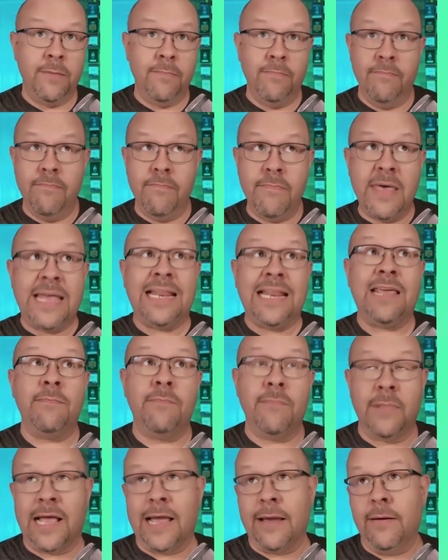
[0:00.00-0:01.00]

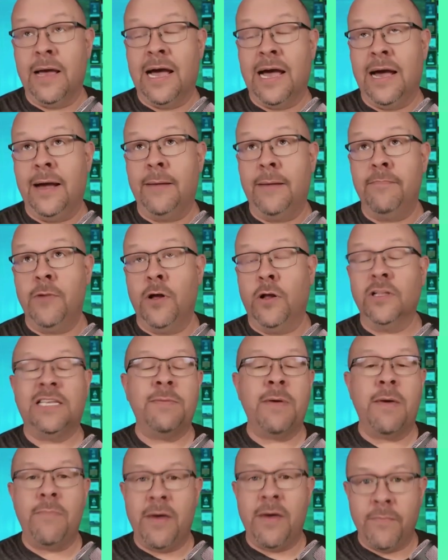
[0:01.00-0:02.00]
Many like
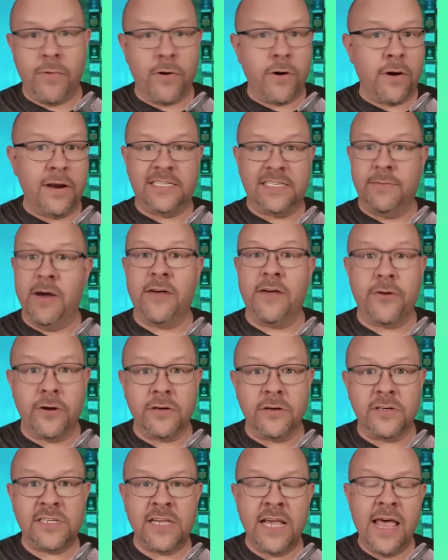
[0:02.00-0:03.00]
Ultimate Member and some
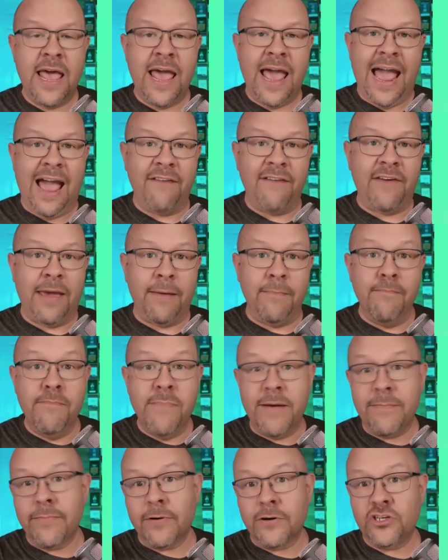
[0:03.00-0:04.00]
others have a
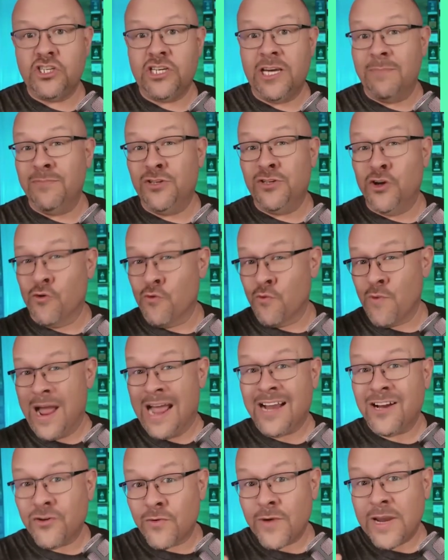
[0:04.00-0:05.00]
membership
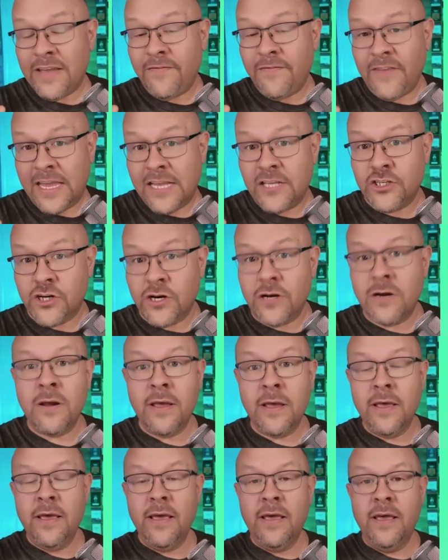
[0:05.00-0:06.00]
directory feature
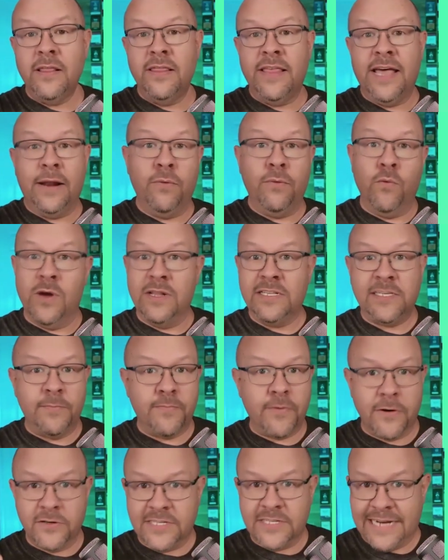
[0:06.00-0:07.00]
that once a
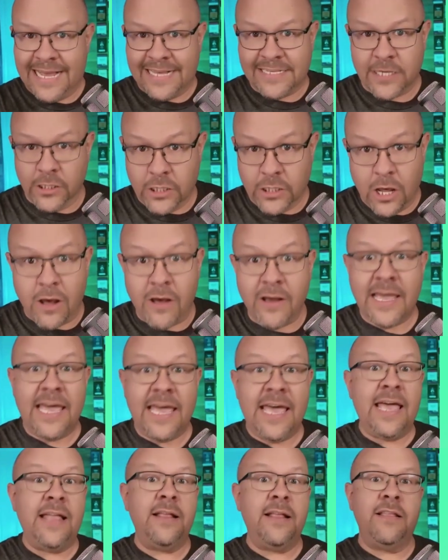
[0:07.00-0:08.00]
person has a
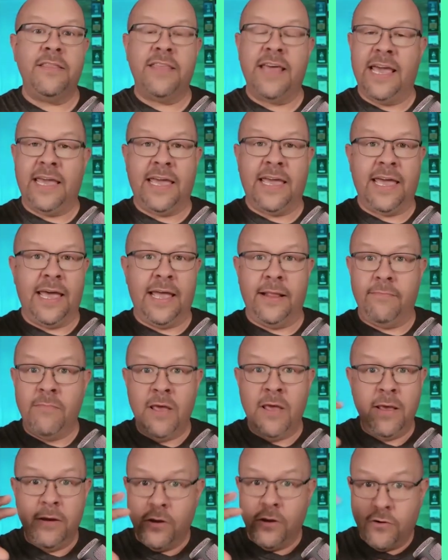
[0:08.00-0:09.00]
login, they can
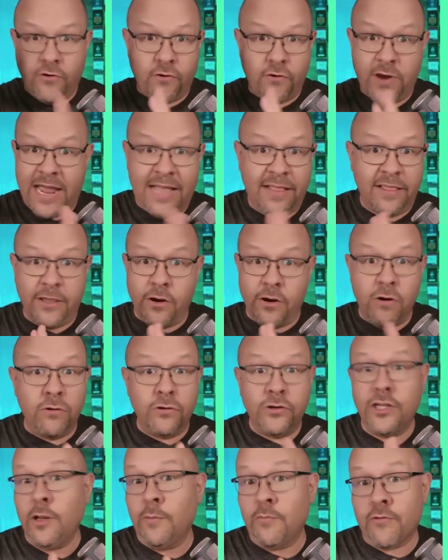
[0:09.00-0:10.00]
create their
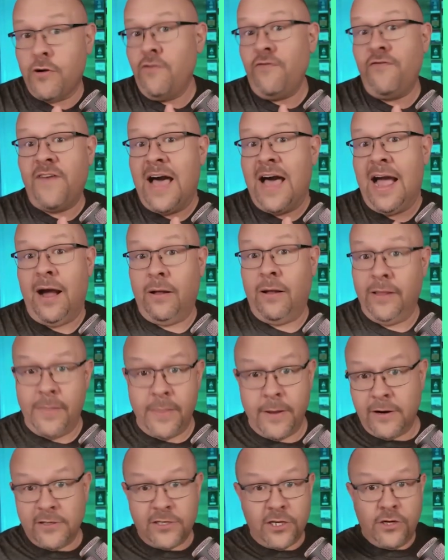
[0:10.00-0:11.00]
own little profile,
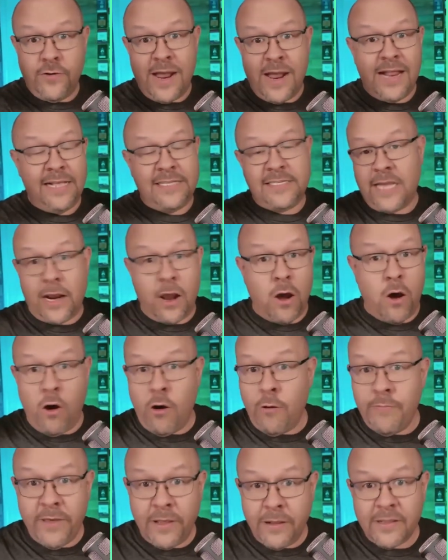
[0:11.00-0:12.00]
and there's a direct. It's like
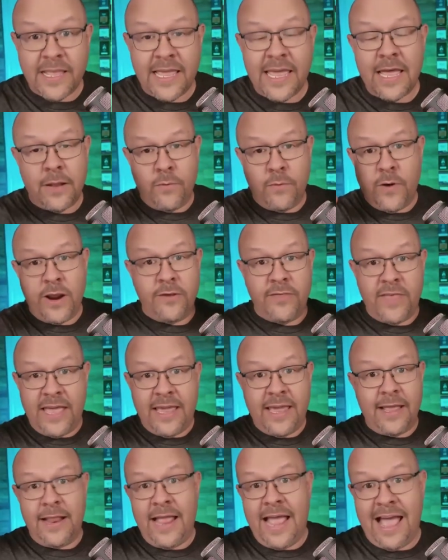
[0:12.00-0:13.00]
all built in where they
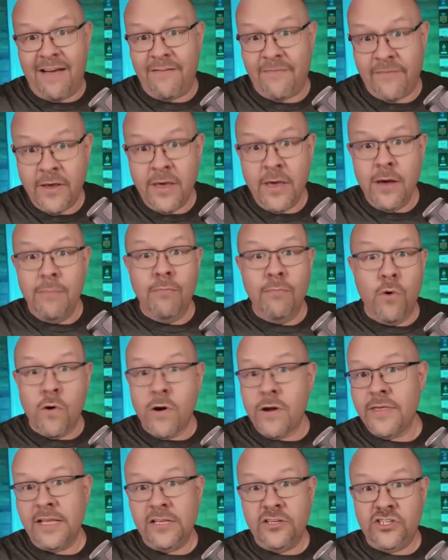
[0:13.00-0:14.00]
can have
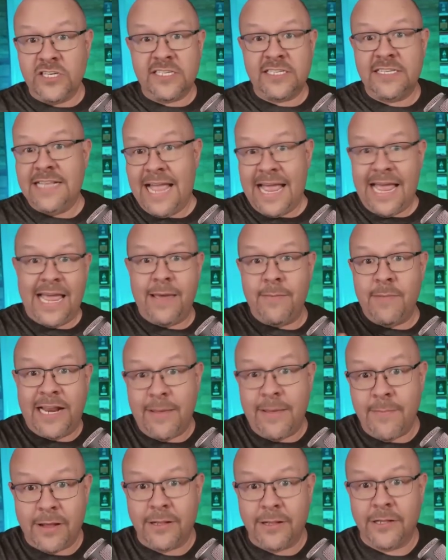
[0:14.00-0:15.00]
more than just name and
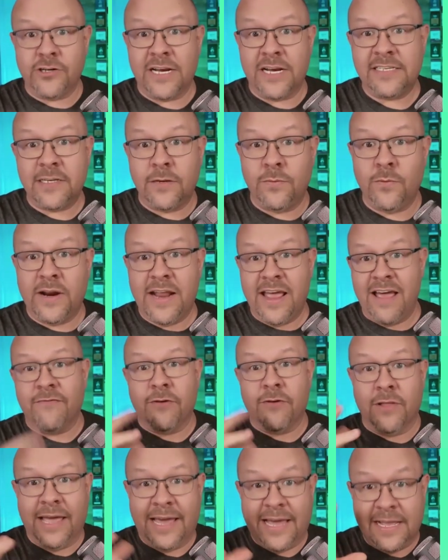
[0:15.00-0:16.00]
email address and
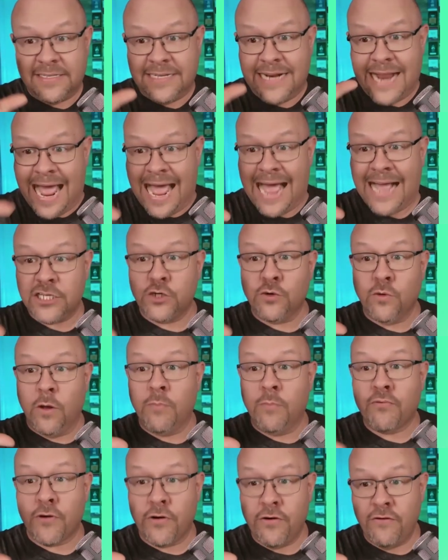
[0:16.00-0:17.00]
whatever. Like it's an
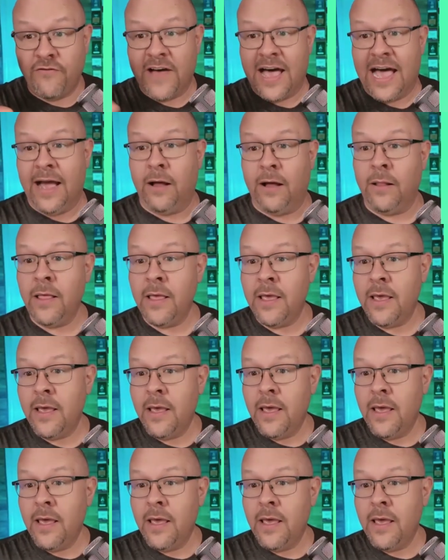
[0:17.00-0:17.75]
actual profile.